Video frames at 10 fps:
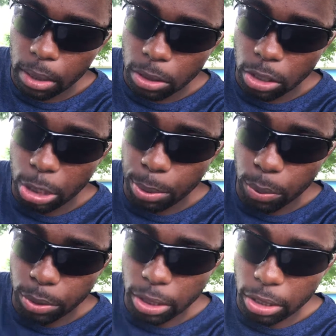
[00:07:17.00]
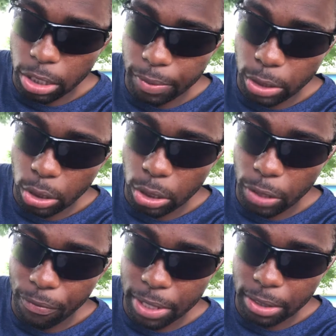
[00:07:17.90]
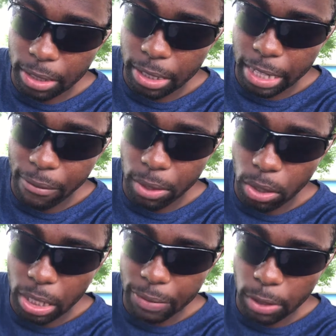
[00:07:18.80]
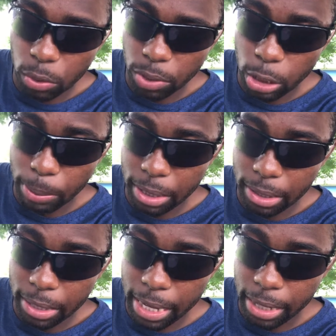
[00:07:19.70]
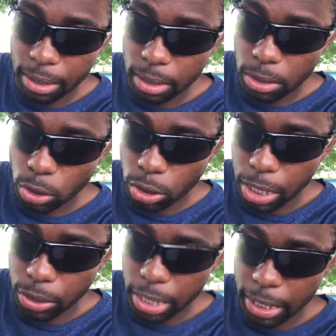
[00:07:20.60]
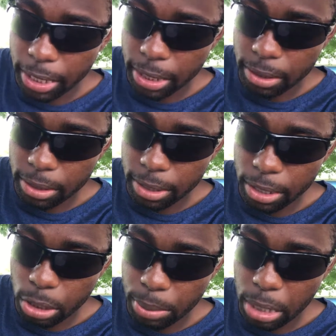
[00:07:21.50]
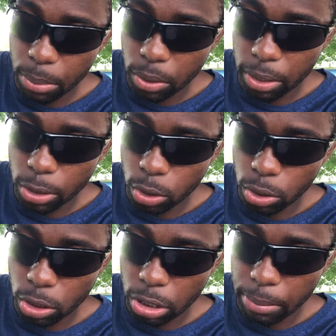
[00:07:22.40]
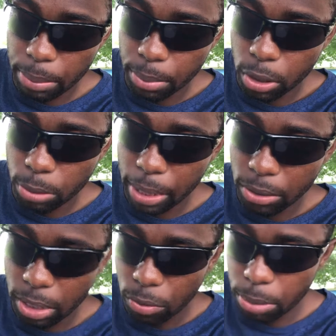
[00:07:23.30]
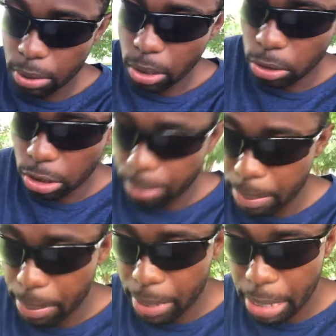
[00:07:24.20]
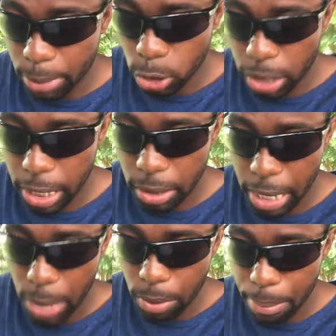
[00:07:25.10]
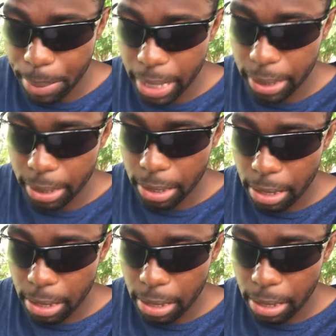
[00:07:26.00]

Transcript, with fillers: Senior brother wishes the Sylvester Stallone for his son, Kevin Hart, Eva Green, Spencer Deck, Josh Elliott, T.N. Tamera Mowry, George W. Bush, Miles Williamson, Larson Pippen, Manny Machado, A1 Bentley,